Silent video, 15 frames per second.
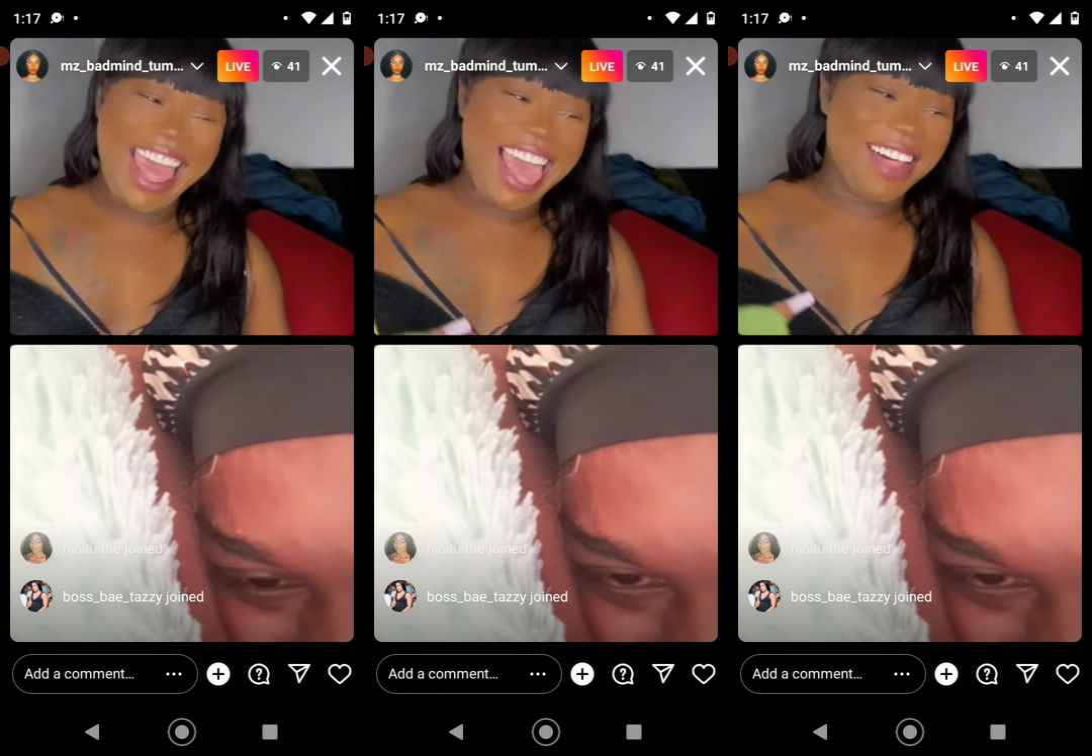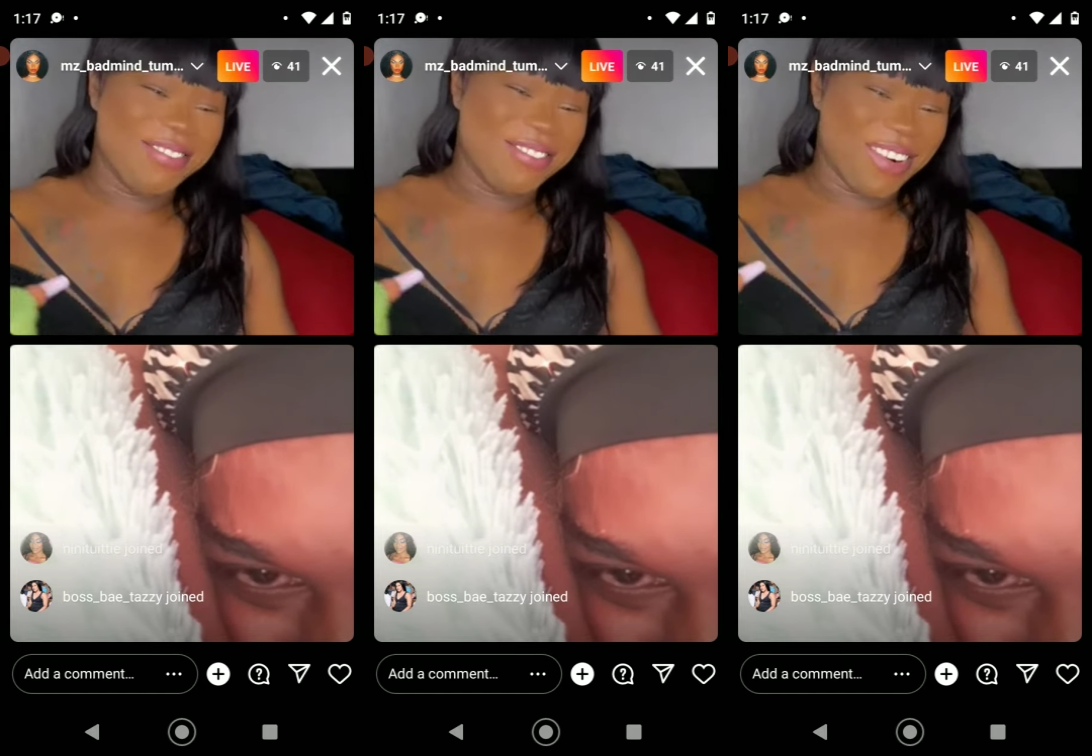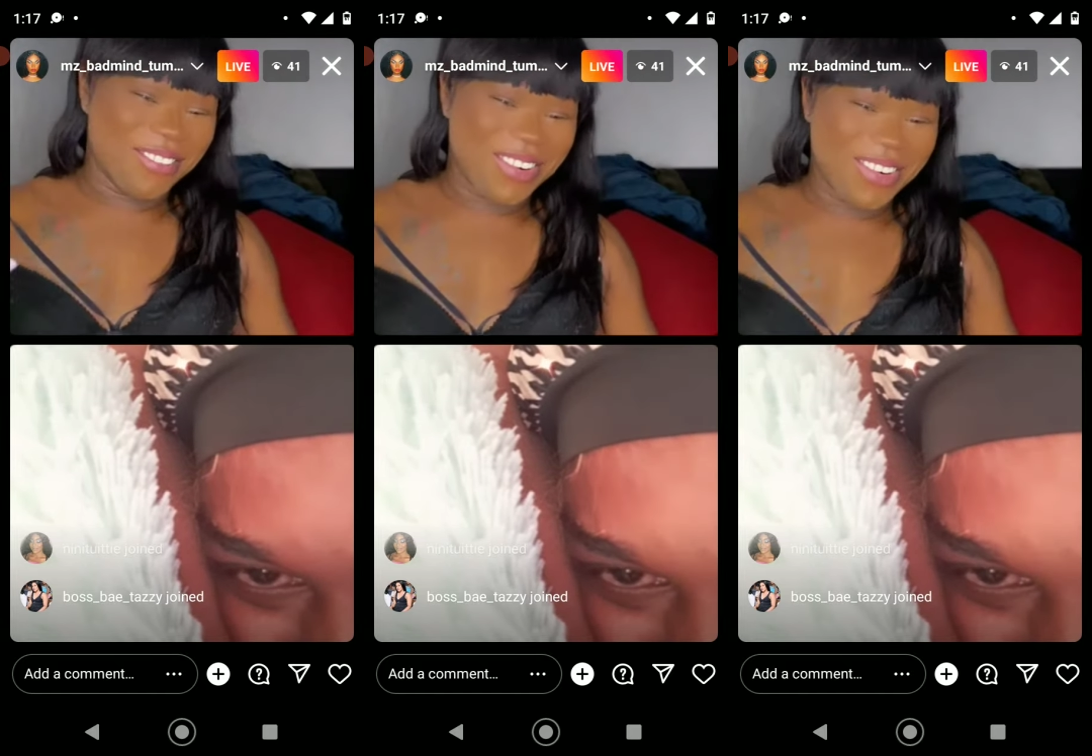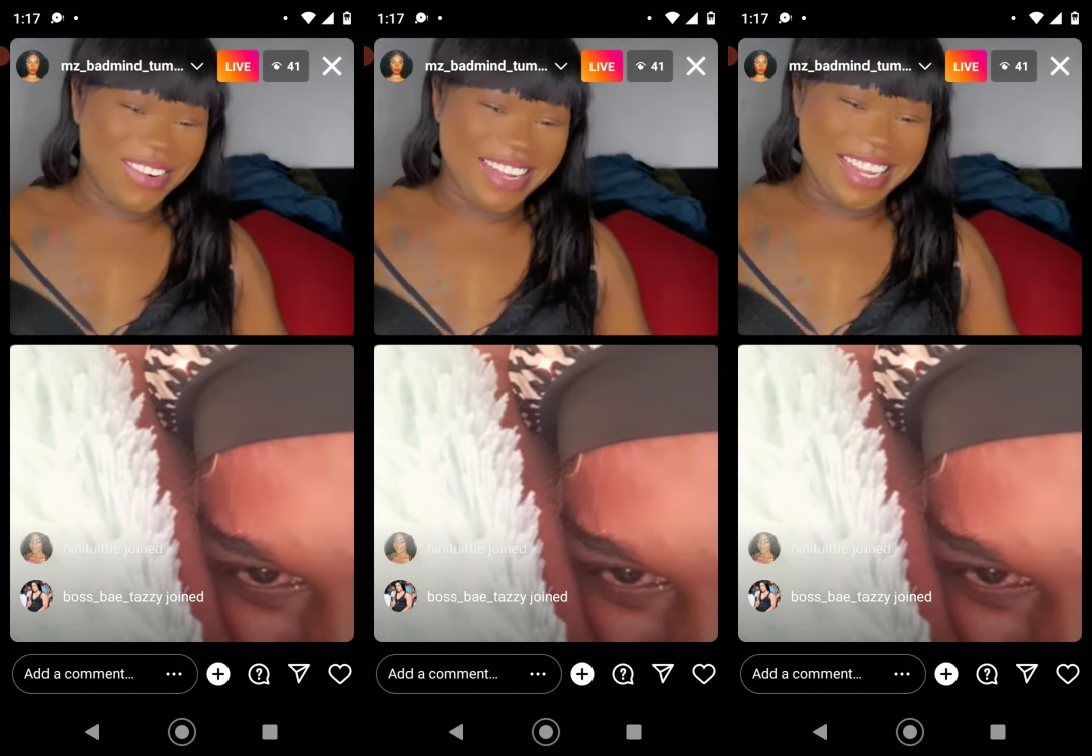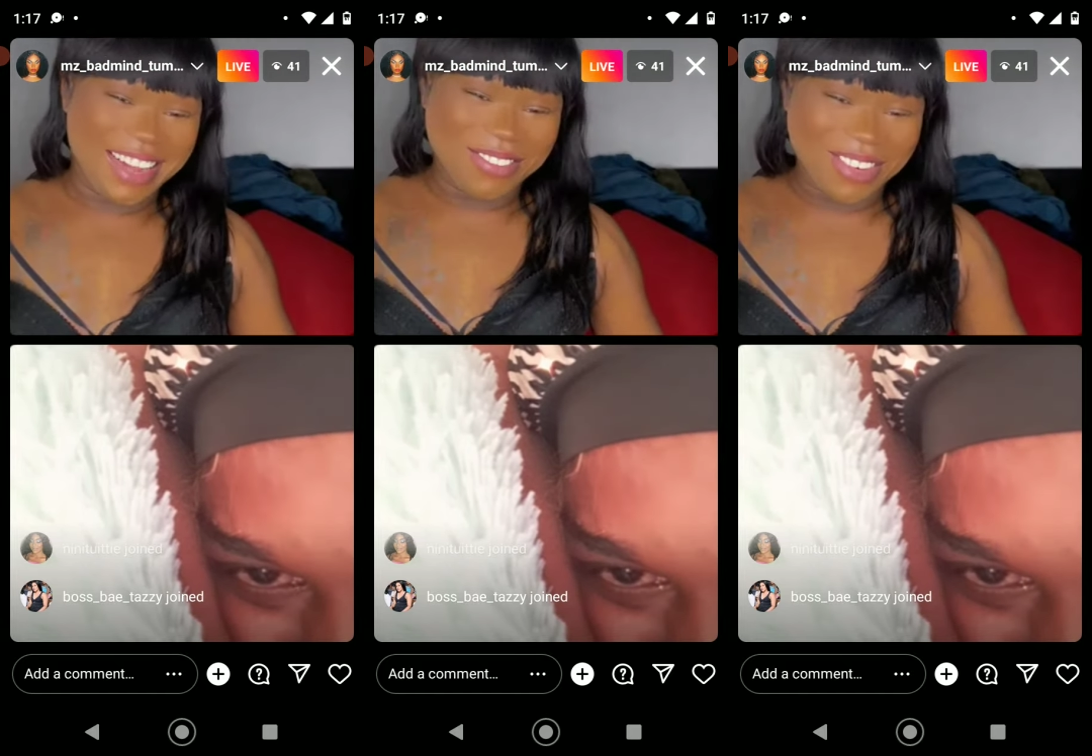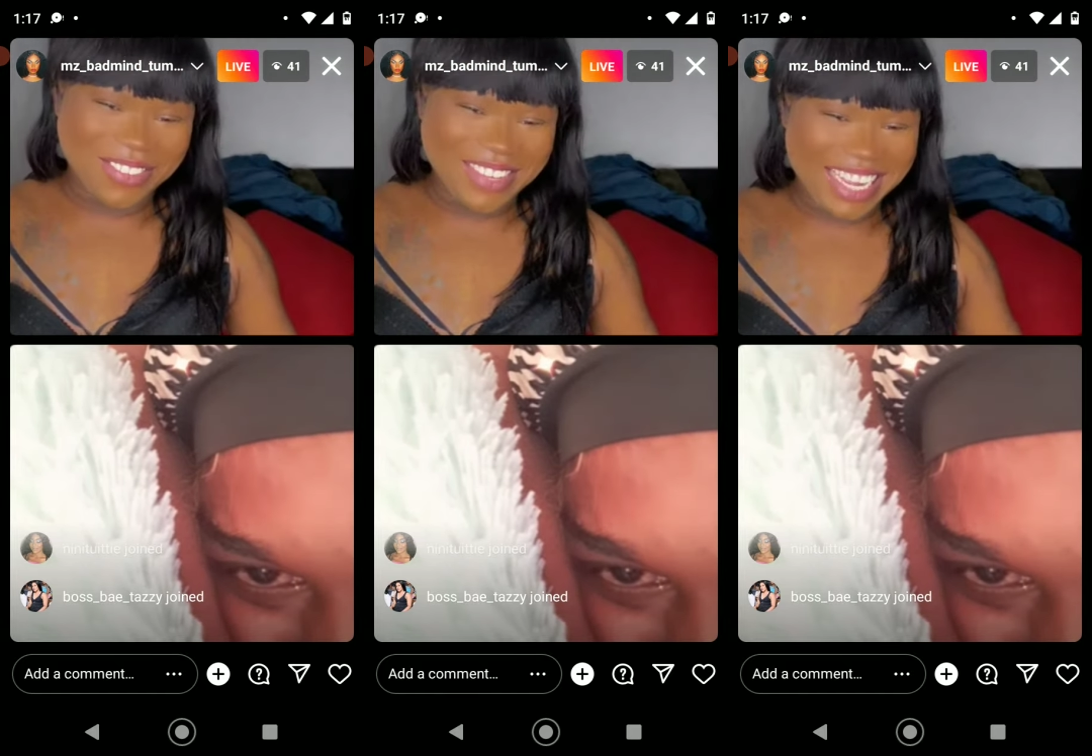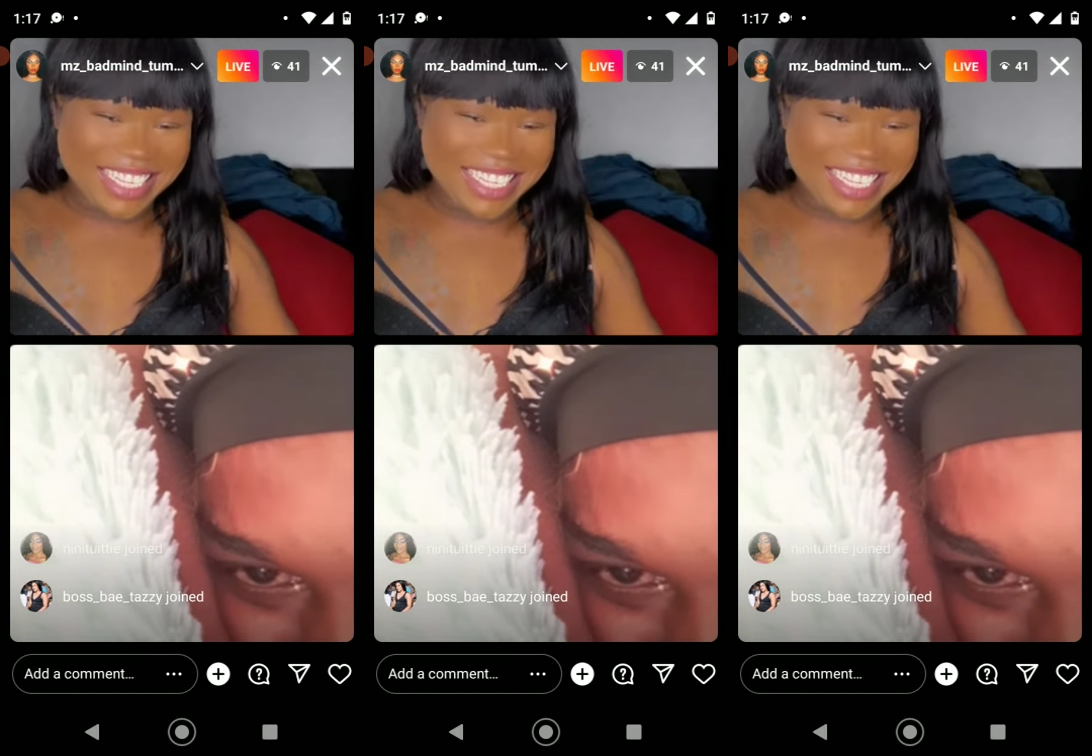I am a movie a movie